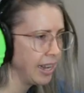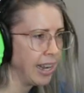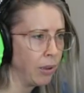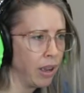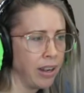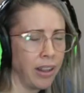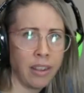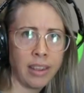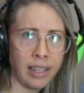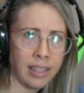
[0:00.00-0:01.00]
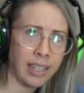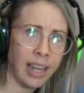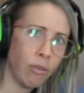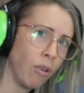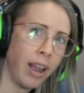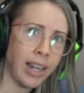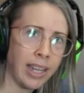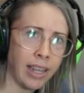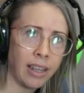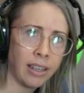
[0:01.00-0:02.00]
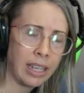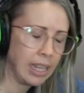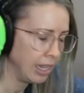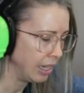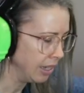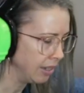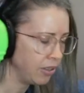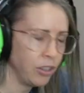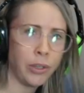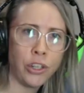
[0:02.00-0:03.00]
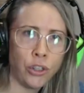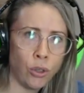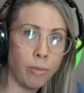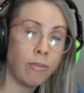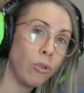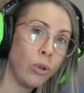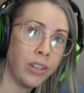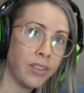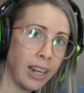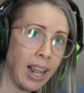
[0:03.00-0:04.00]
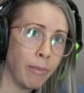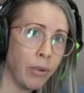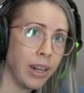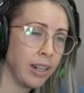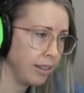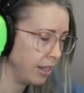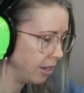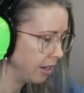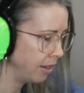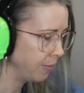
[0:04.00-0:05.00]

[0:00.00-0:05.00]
now another thing to get right here is to ensure before you start hammering that